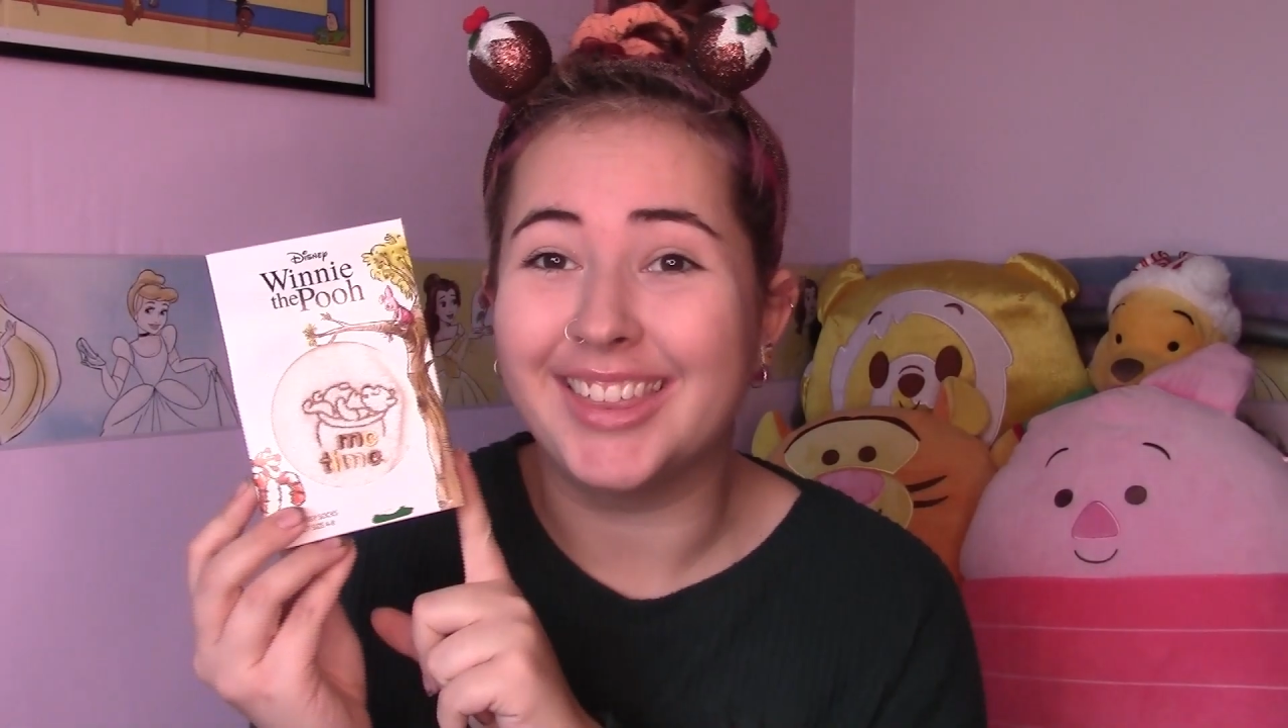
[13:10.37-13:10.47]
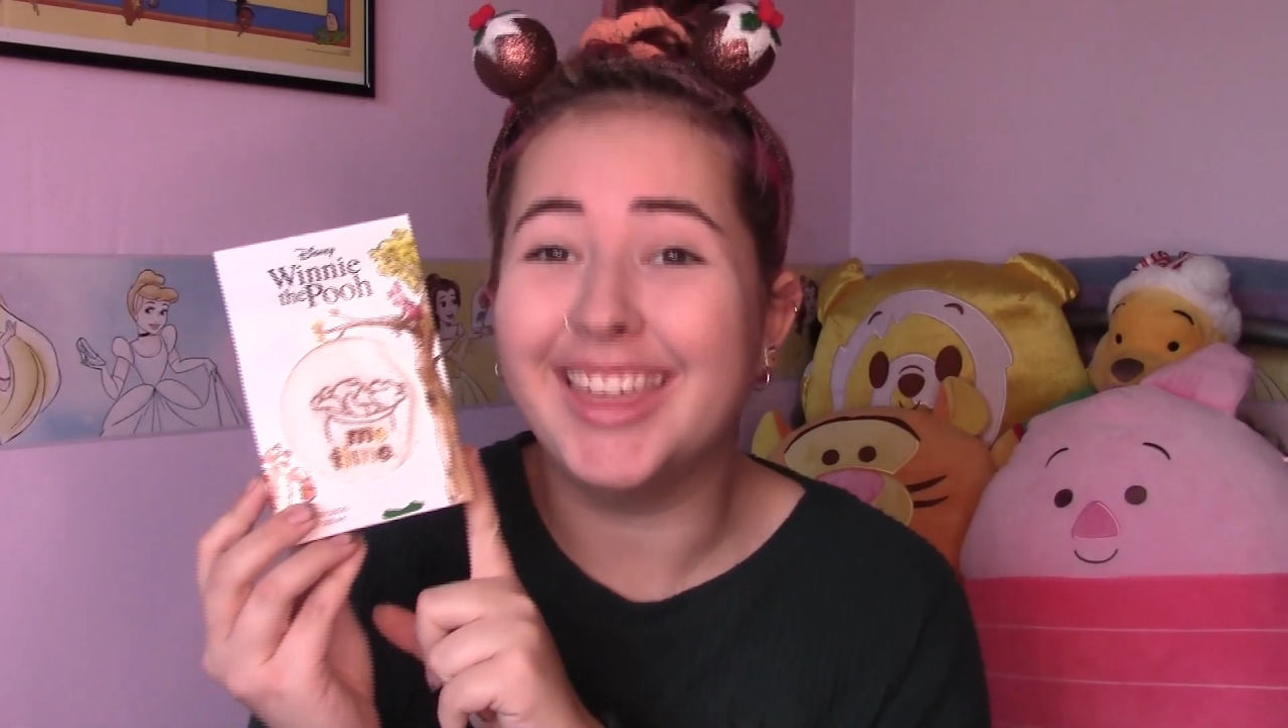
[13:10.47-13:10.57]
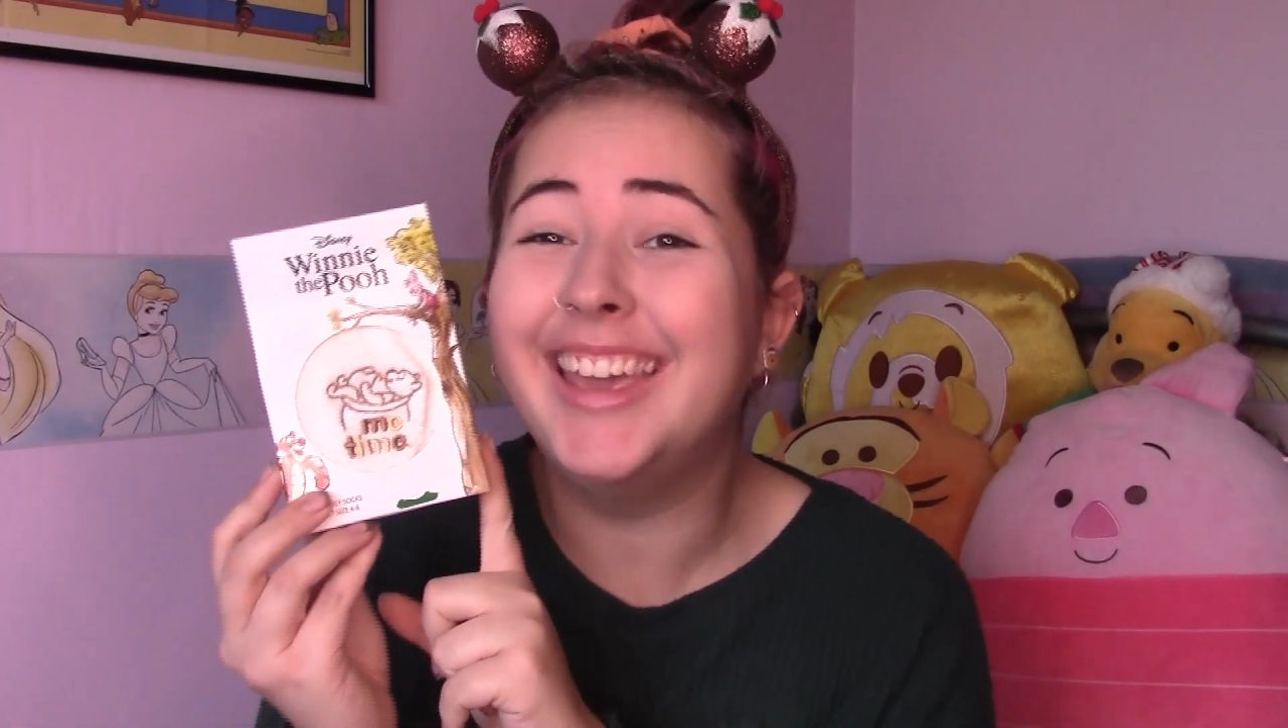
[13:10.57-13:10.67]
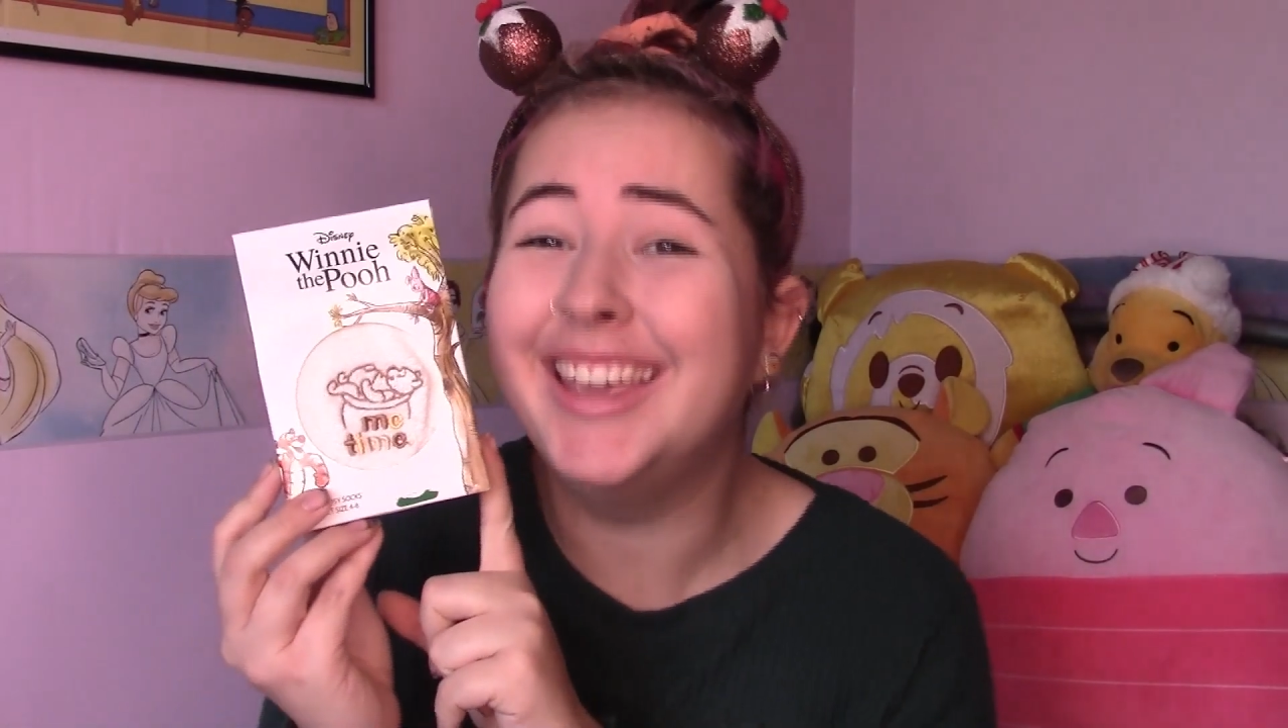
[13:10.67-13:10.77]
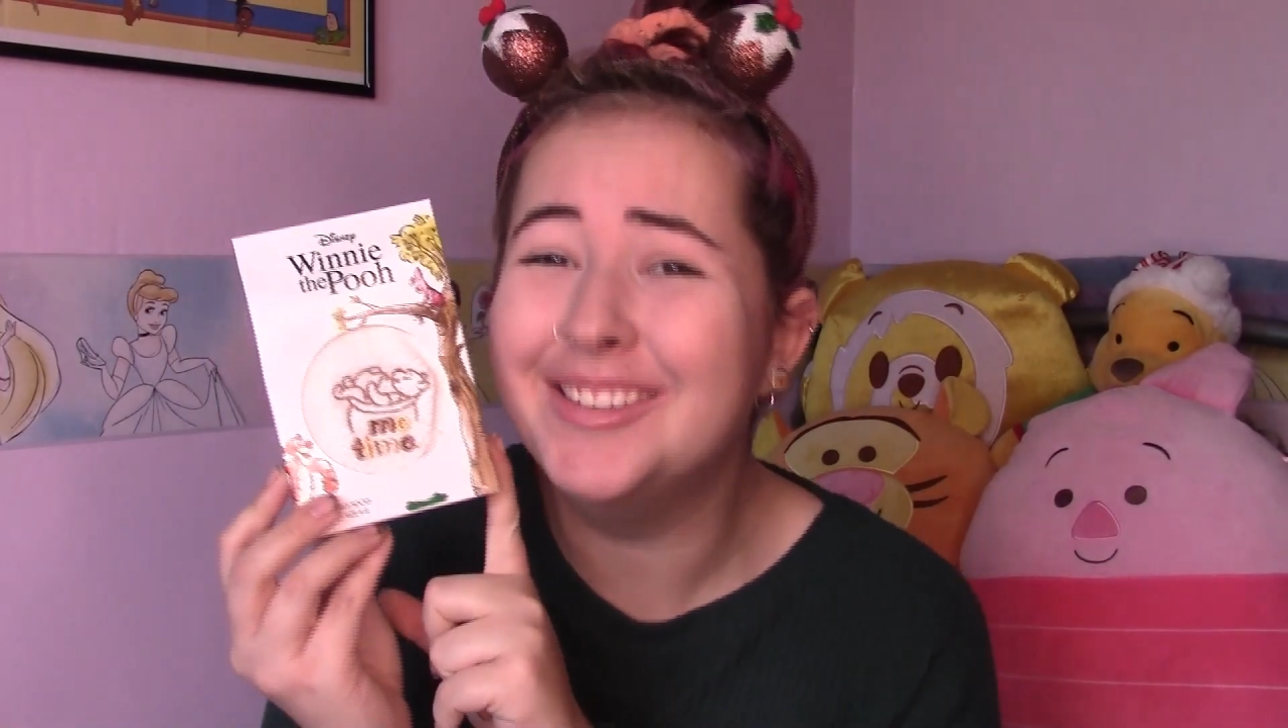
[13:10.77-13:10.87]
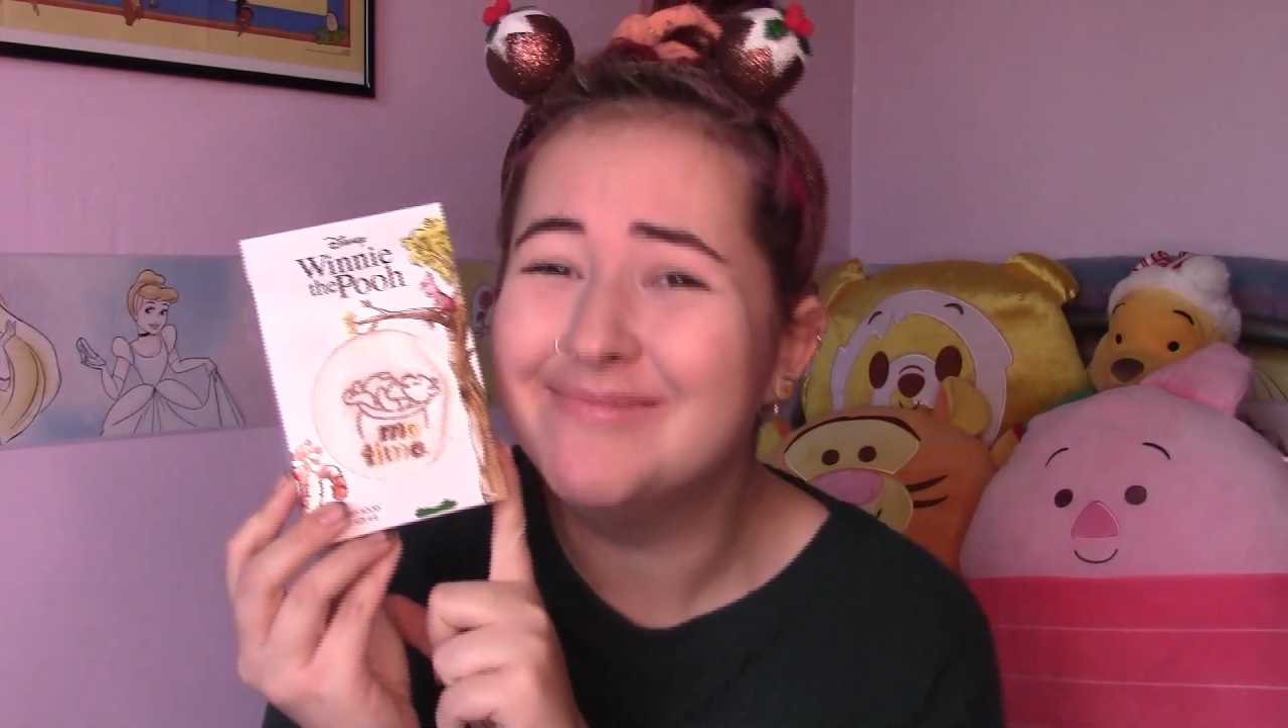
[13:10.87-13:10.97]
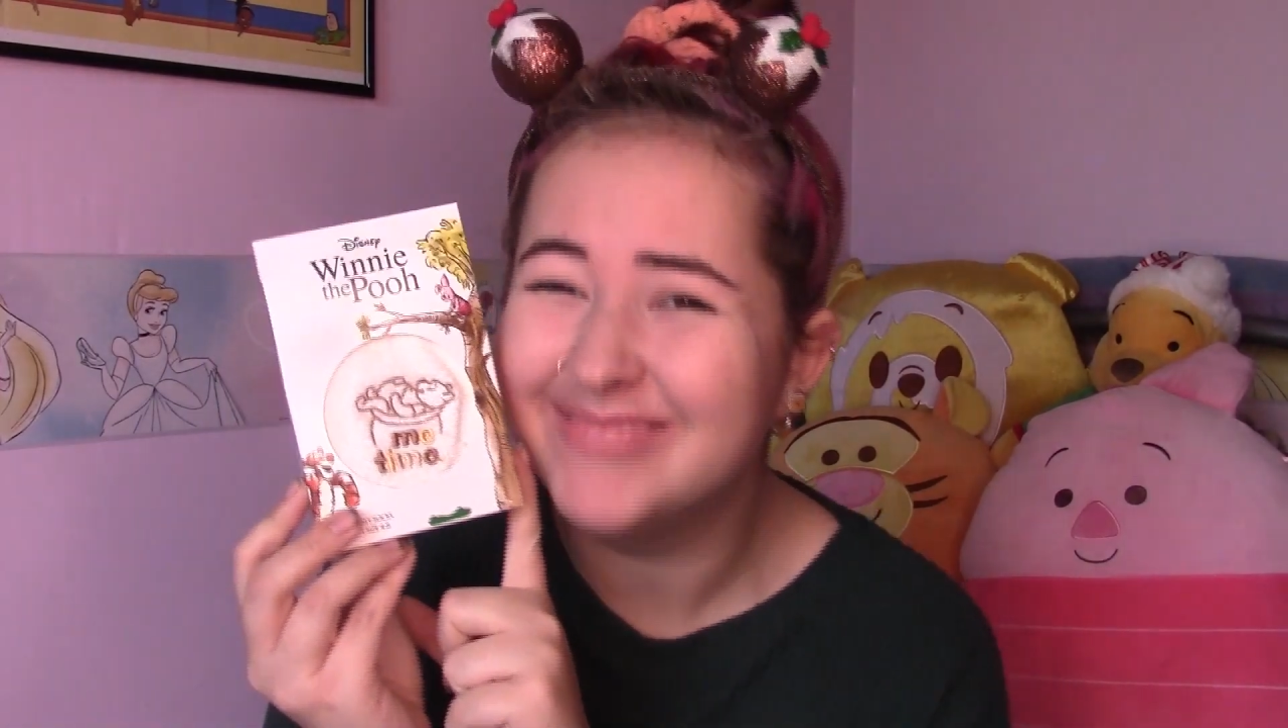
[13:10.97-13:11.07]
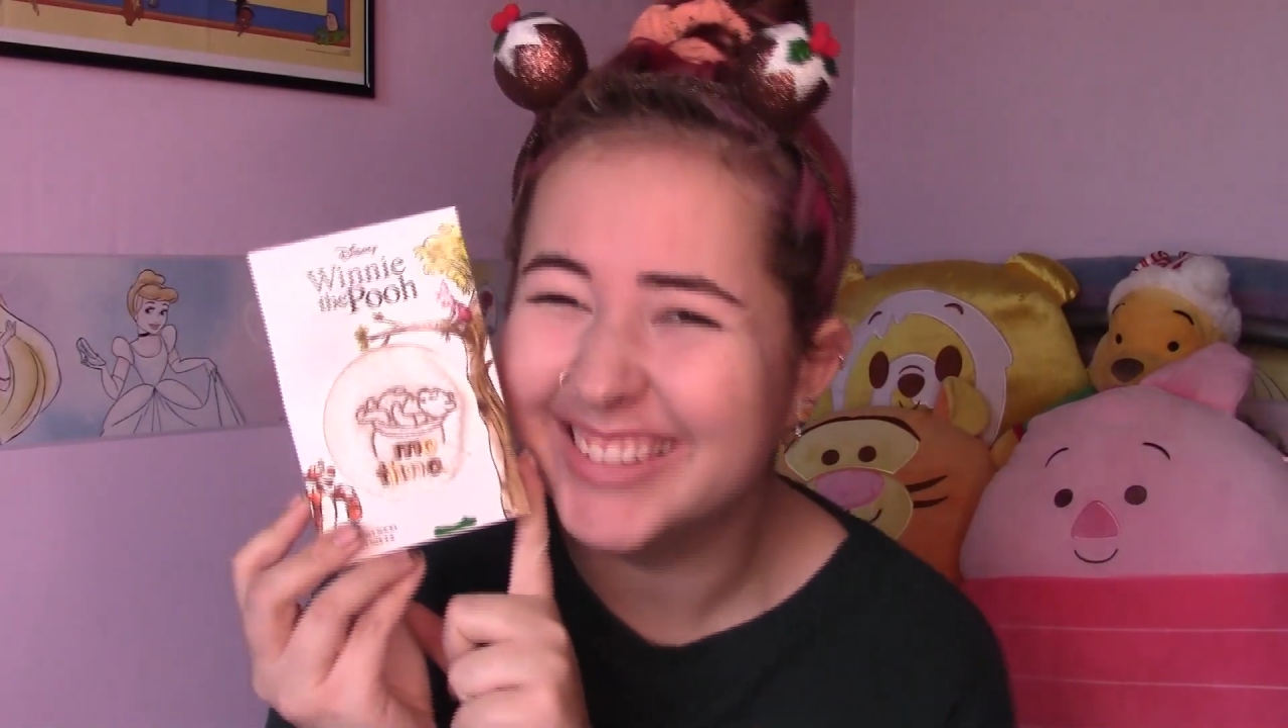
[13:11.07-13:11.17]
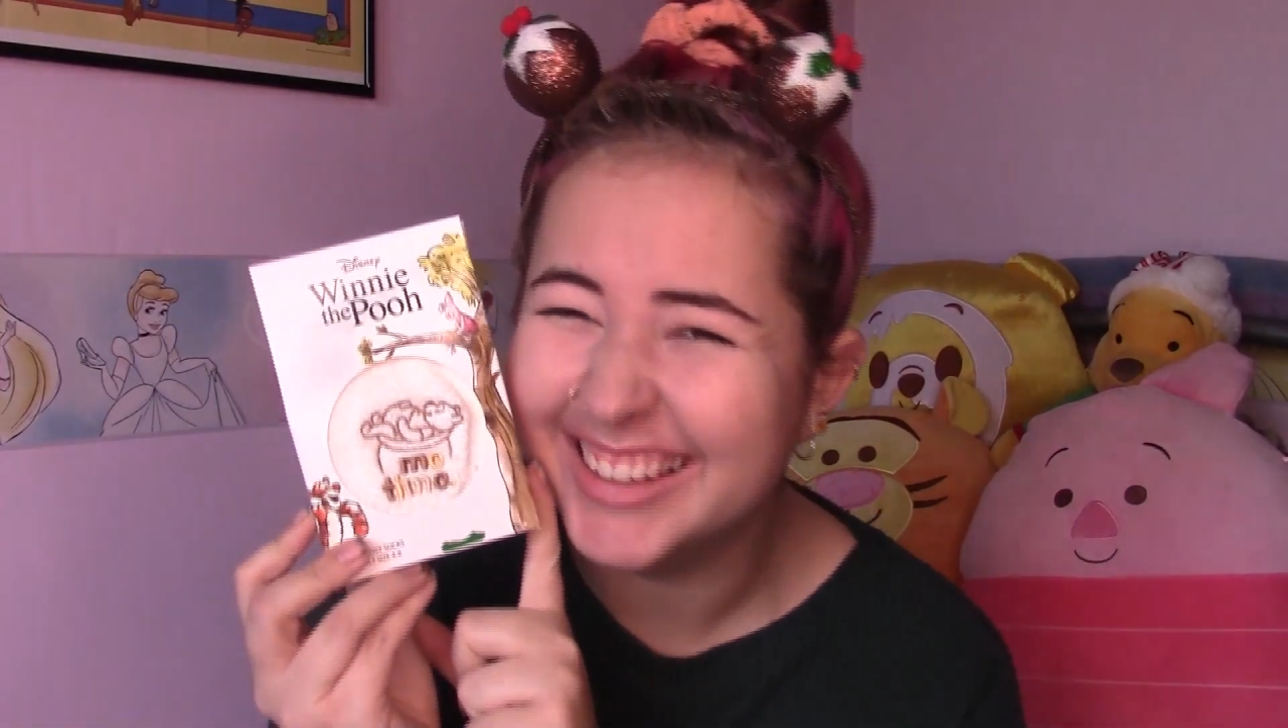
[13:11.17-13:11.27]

the theme.